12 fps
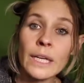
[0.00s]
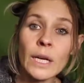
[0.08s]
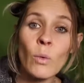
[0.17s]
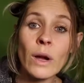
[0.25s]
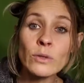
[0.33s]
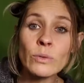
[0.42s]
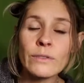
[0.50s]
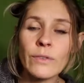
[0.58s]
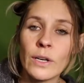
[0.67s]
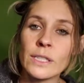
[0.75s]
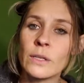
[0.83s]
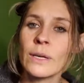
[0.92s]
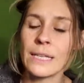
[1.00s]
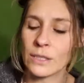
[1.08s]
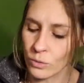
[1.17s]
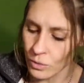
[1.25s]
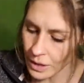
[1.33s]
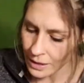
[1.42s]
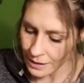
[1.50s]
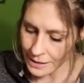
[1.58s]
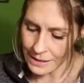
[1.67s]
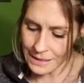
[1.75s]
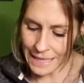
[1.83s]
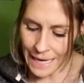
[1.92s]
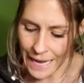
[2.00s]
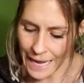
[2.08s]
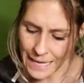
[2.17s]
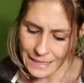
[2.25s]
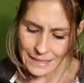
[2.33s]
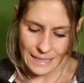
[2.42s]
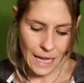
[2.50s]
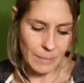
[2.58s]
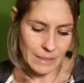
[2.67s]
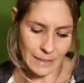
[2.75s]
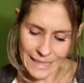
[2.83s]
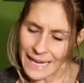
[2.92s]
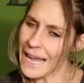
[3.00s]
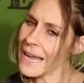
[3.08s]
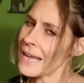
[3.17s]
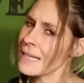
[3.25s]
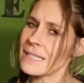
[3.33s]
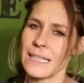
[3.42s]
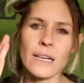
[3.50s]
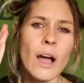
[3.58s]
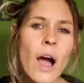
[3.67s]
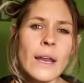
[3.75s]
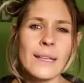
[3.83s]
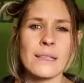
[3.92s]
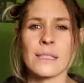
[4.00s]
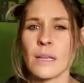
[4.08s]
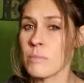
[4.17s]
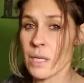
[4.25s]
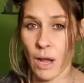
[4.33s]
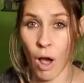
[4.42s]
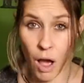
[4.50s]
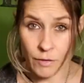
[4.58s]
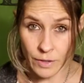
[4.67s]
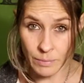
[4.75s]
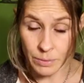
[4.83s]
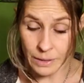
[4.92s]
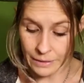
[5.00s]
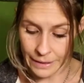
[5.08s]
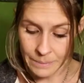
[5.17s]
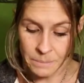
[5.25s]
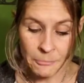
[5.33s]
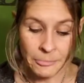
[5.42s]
It was reversed. Okay, so this is the ending. I mean, like ending, cutting something off completely.